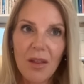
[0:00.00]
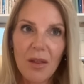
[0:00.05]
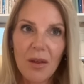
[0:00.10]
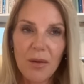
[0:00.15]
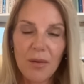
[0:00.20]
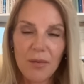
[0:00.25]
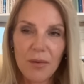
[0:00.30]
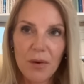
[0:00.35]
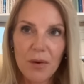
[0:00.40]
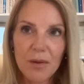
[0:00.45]

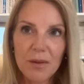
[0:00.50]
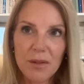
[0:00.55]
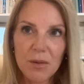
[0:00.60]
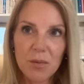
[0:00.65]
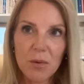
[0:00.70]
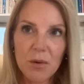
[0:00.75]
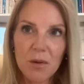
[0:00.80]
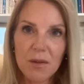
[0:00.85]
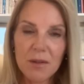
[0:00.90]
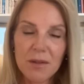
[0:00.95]
the first
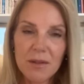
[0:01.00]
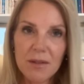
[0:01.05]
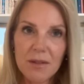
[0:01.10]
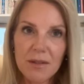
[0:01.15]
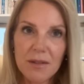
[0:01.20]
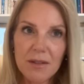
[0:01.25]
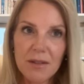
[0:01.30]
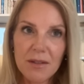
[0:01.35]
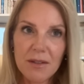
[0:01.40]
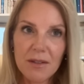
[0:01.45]

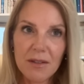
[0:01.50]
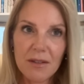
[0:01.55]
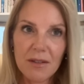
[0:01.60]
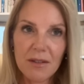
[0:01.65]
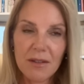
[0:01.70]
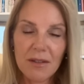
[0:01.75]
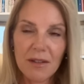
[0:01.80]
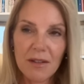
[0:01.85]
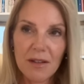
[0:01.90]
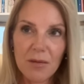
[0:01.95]
was
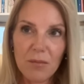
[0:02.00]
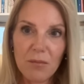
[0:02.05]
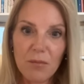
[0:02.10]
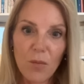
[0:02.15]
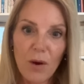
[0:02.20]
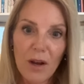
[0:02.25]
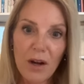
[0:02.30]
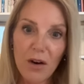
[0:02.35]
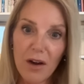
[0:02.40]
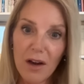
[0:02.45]

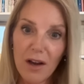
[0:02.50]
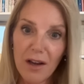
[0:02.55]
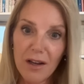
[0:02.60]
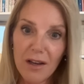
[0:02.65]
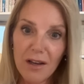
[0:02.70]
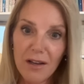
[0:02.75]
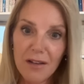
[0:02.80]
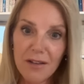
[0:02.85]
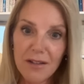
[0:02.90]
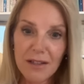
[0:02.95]
when
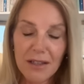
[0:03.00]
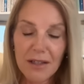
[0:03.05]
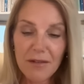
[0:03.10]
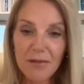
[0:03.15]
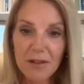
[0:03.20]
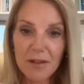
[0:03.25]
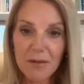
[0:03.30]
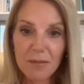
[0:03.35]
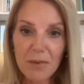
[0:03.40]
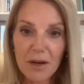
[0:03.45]
I
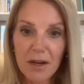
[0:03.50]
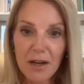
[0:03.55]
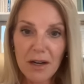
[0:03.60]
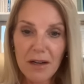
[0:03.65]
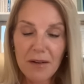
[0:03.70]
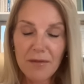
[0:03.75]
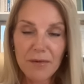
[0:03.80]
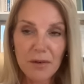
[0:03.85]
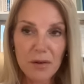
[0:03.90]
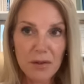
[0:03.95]
delivered
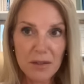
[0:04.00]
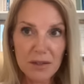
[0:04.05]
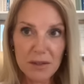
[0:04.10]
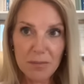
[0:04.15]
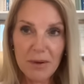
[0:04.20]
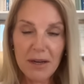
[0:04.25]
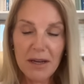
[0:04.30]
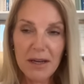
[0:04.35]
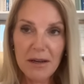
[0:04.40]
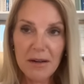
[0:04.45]
my
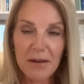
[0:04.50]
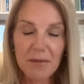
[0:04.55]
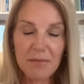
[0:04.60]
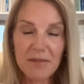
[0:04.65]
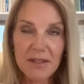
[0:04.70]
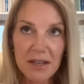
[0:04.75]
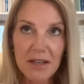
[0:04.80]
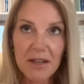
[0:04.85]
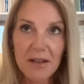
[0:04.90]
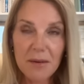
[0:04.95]

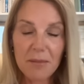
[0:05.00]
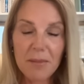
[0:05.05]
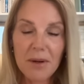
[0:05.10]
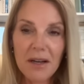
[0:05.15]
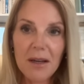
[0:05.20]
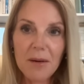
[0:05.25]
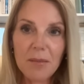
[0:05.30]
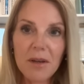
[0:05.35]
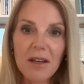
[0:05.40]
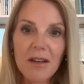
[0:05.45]
second
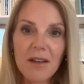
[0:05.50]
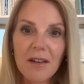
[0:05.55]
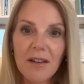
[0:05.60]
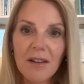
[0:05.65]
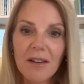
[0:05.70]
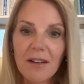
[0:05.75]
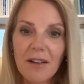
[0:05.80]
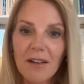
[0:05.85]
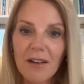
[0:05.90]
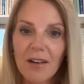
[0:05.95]
baby,
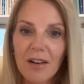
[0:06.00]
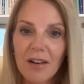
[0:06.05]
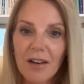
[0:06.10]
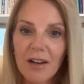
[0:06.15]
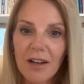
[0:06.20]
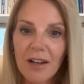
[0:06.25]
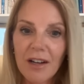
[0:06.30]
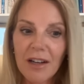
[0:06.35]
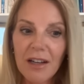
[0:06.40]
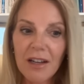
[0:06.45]

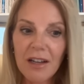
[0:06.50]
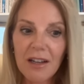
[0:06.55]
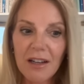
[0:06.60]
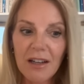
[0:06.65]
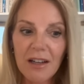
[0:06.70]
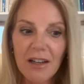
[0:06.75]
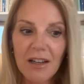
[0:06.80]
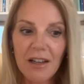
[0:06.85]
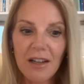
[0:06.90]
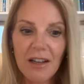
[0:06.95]
I
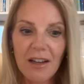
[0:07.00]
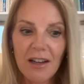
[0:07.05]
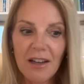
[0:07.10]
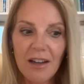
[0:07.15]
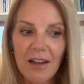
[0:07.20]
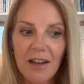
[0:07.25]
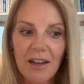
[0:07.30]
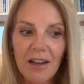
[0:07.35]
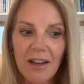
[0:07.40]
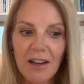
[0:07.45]

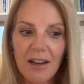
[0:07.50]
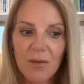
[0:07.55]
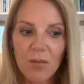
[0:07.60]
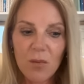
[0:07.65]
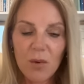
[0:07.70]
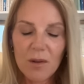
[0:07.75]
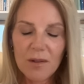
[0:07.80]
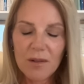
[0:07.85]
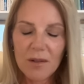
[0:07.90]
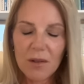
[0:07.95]
had
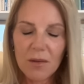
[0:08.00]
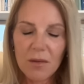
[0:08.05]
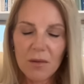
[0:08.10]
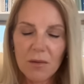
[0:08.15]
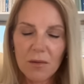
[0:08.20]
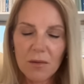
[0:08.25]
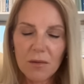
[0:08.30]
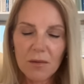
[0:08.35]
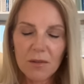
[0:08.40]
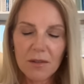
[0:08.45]
what's
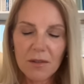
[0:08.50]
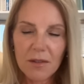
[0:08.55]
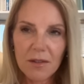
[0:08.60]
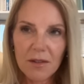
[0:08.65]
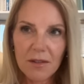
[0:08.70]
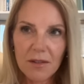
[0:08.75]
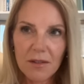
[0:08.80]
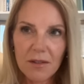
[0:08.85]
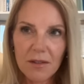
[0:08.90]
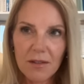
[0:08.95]
called
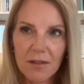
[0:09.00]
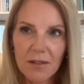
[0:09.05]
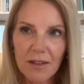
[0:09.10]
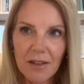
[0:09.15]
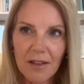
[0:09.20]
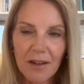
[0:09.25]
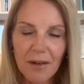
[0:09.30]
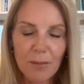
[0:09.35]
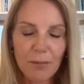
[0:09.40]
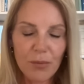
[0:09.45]

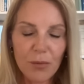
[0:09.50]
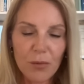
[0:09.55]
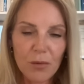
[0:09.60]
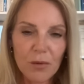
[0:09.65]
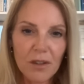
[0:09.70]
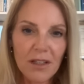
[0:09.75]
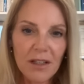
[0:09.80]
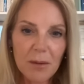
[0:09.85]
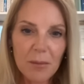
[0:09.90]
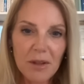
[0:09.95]
a
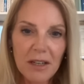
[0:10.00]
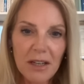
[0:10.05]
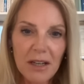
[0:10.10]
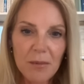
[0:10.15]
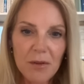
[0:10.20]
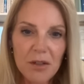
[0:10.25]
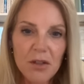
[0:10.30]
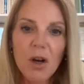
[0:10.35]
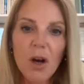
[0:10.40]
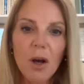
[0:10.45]
broad ligament
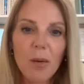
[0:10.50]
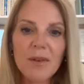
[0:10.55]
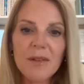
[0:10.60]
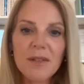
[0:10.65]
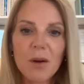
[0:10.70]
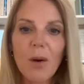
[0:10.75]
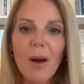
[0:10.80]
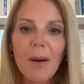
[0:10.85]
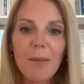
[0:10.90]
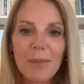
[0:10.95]
hematoma.
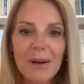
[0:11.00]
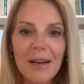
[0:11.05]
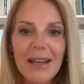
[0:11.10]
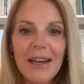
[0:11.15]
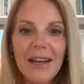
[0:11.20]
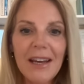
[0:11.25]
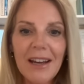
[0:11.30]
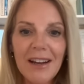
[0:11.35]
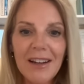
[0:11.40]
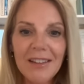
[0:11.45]
So I
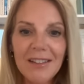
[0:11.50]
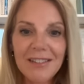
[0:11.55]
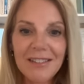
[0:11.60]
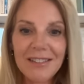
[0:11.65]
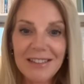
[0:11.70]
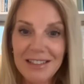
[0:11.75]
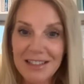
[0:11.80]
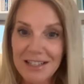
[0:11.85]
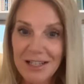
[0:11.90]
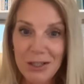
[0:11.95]
bled out
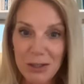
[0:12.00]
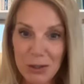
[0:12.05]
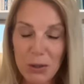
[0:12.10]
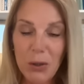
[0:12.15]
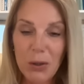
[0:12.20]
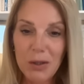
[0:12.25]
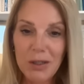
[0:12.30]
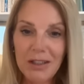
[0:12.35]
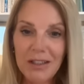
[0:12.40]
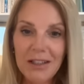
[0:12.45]

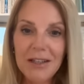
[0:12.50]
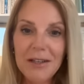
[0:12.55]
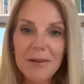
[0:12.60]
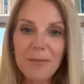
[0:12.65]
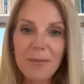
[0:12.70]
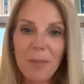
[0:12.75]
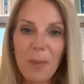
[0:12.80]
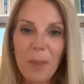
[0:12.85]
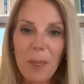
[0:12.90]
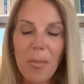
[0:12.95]
internally.
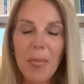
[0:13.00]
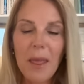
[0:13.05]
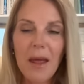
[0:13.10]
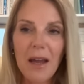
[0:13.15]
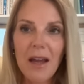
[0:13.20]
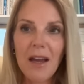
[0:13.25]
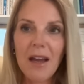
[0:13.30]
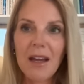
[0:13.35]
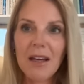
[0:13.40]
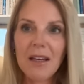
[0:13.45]

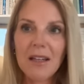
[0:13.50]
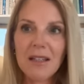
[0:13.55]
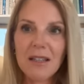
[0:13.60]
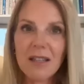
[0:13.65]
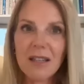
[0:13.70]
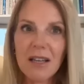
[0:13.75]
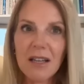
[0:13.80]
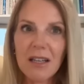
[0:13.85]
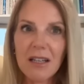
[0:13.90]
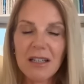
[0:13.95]
And
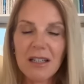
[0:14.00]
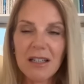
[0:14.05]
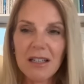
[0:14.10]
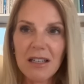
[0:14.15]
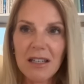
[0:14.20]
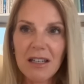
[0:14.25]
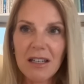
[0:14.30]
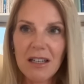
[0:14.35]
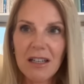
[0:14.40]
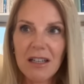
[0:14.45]
then
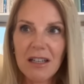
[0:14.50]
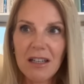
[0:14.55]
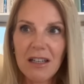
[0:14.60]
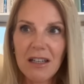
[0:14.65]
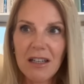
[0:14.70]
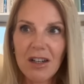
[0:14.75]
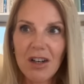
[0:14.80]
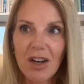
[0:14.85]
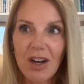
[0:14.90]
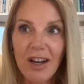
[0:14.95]

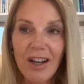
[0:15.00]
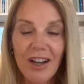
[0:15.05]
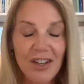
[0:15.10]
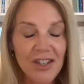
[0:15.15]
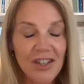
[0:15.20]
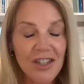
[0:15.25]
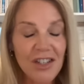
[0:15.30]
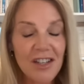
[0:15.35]
I